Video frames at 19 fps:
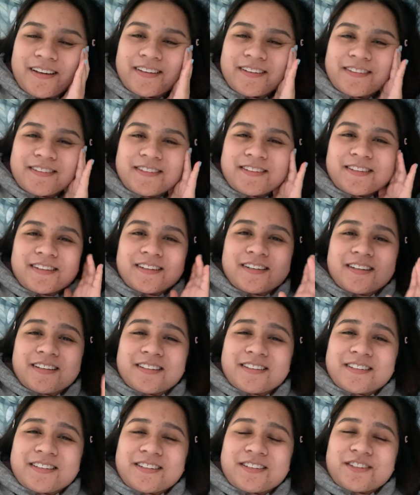guys, it
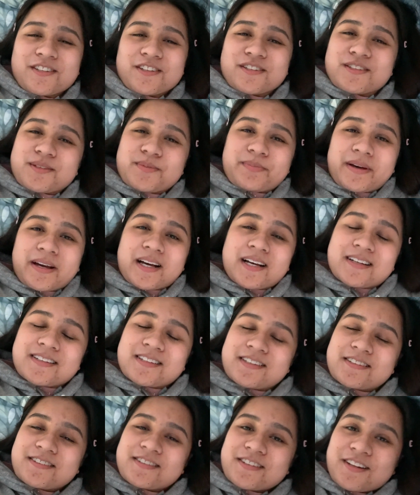is just
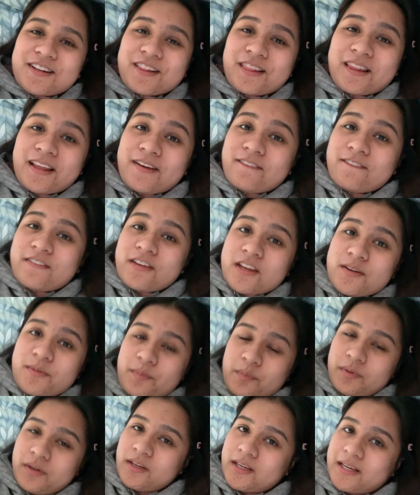past 11
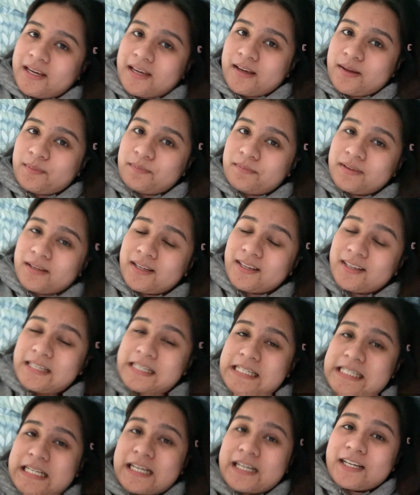p.m.
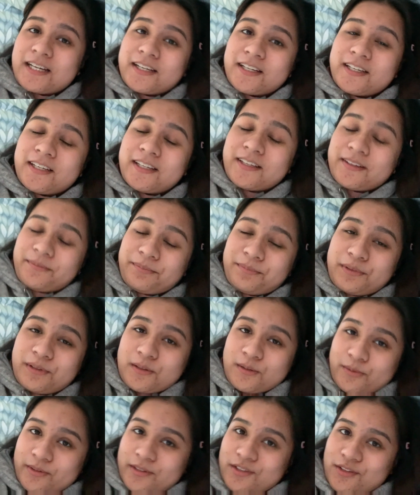and I am
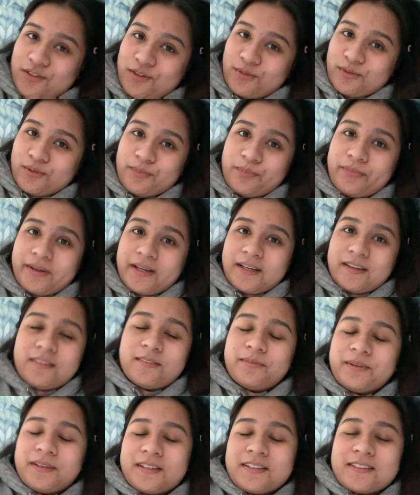going to go to bed
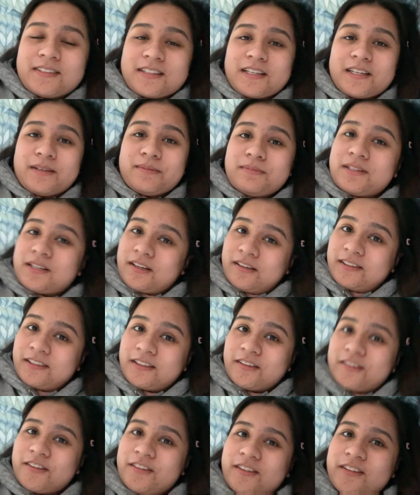because I am
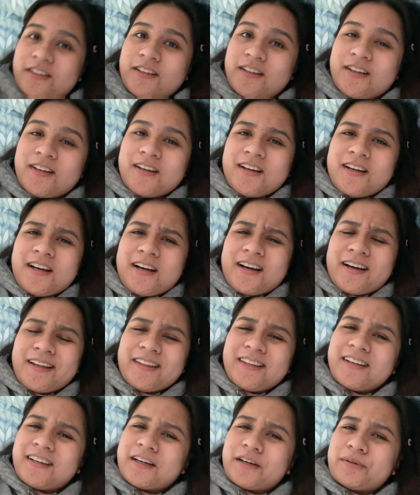tired. I
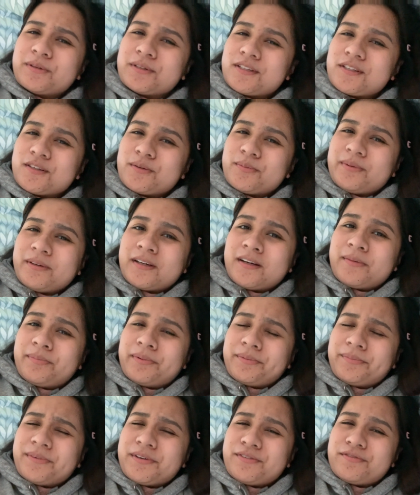think I will still be up
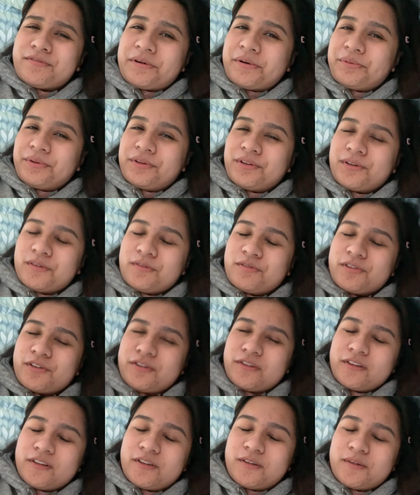on my phone though for a
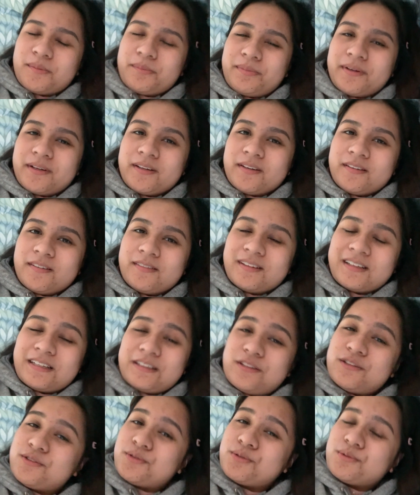little, but I
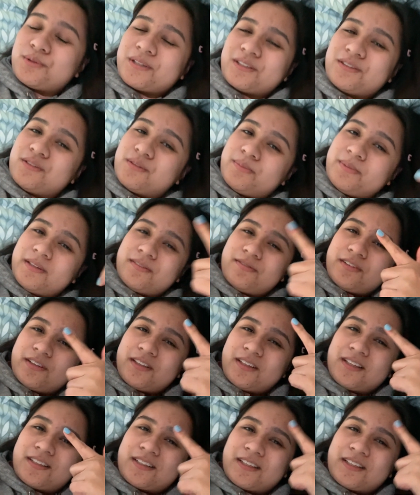do I do be feeling